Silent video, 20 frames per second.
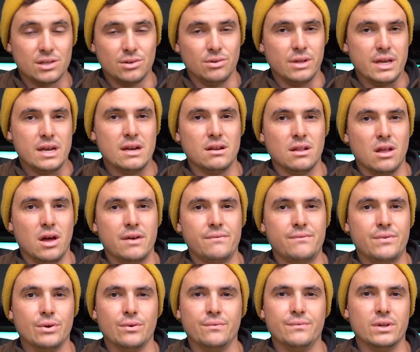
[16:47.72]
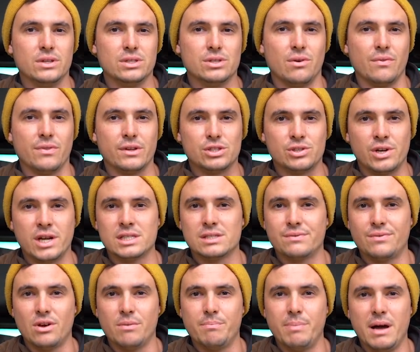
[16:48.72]
a little inline fuel filter on the
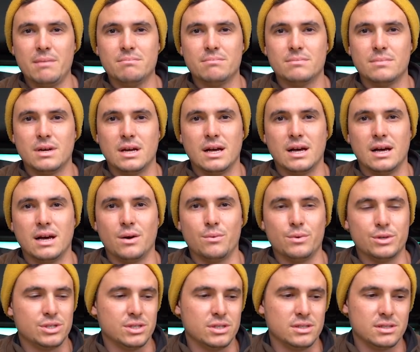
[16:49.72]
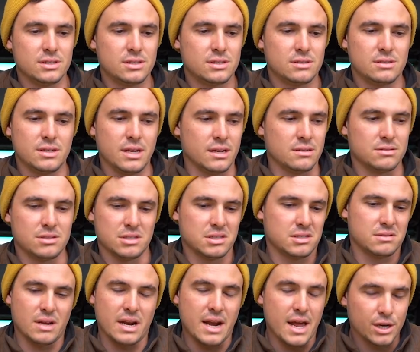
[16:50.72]
transfer pump, which is, yeah,
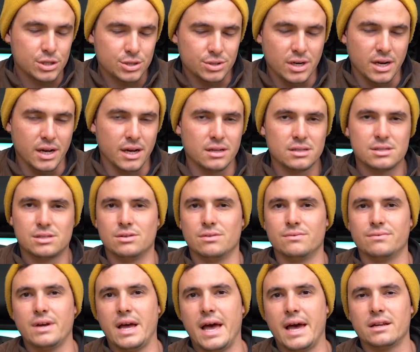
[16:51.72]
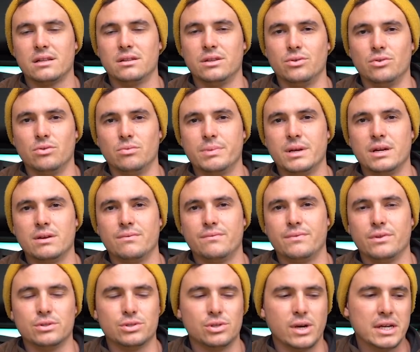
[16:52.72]
just an extra sort of added little bit of
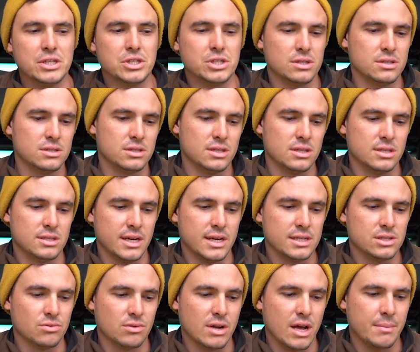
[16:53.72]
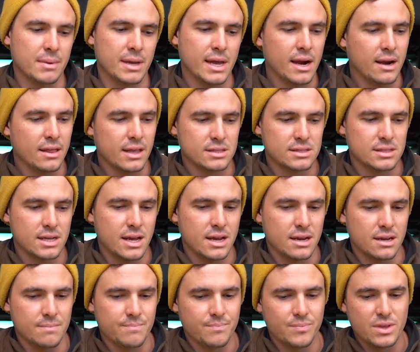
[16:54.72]
filtration to the diesel coming out of that
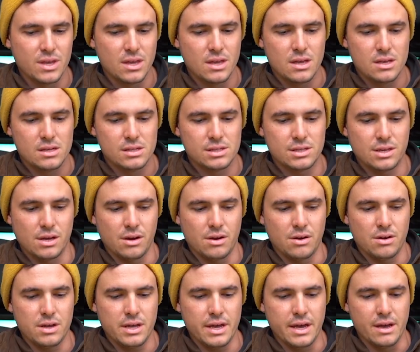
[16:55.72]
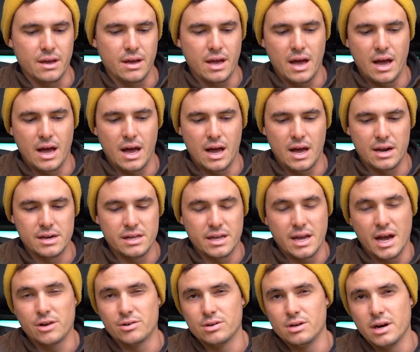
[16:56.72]
tank. So yeah, nearly
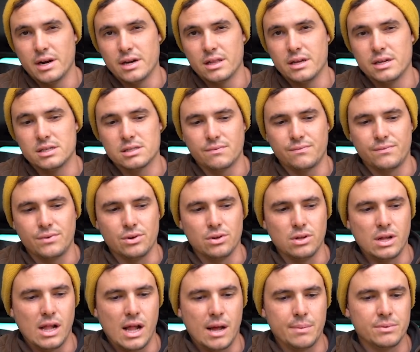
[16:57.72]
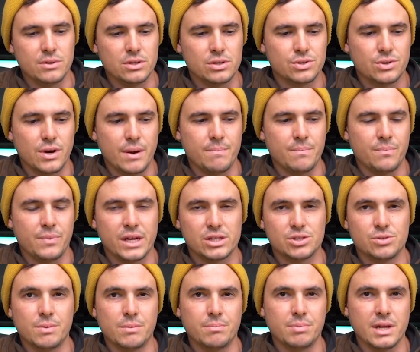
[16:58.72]
190 litres of fuel up on the trip. That
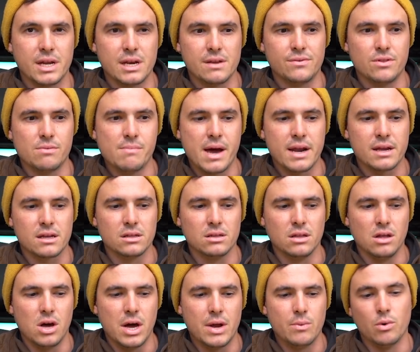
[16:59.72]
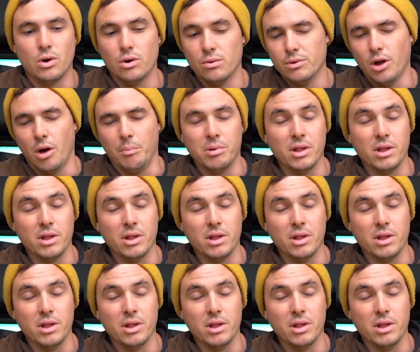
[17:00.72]
should be plenty for the Madigan line. Well, not